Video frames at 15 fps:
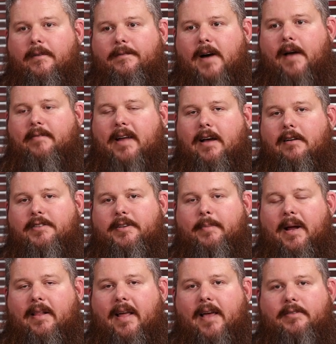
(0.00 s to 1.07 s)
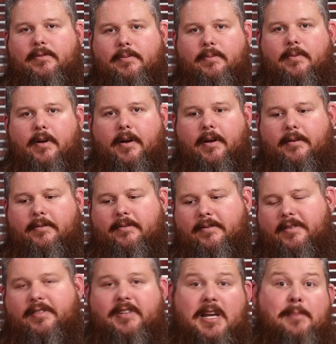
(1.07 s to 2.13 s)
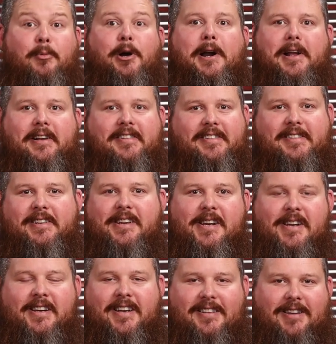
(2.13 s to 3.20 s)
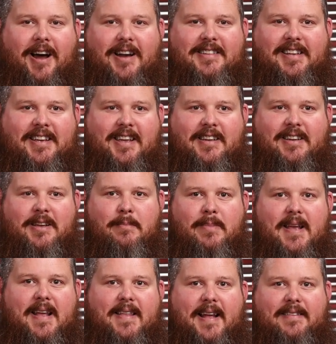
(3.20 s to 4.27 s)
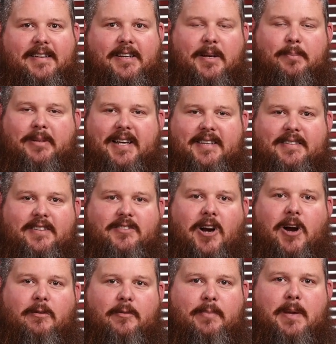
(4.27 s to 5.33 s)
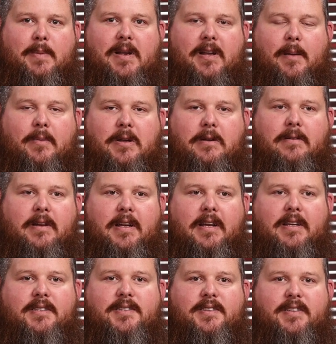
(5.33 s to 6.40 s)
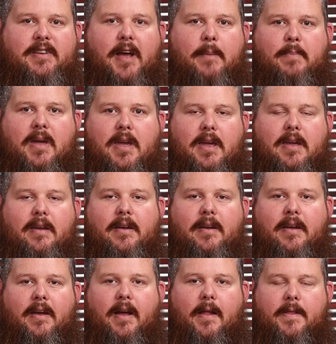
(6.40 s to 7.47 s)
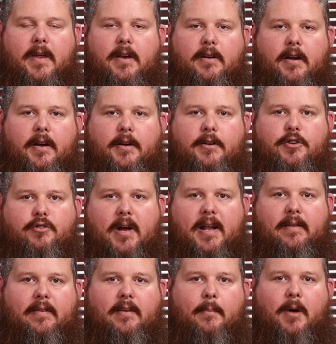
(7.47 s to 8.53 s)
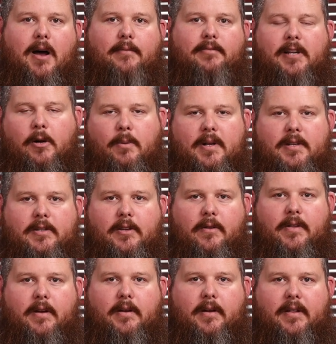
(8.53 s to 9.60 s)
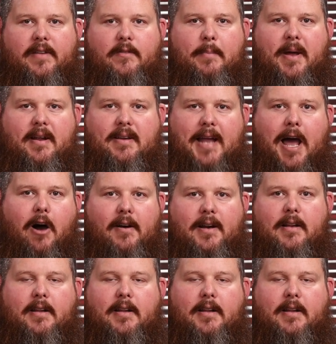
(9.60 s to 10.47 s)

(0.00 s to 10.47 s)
five gallons of my last uh, steam runnings, as hot as it can be. That's a good place to start with PBW, CIP and then uh, drain some off liquids. So the, I leave about a gallon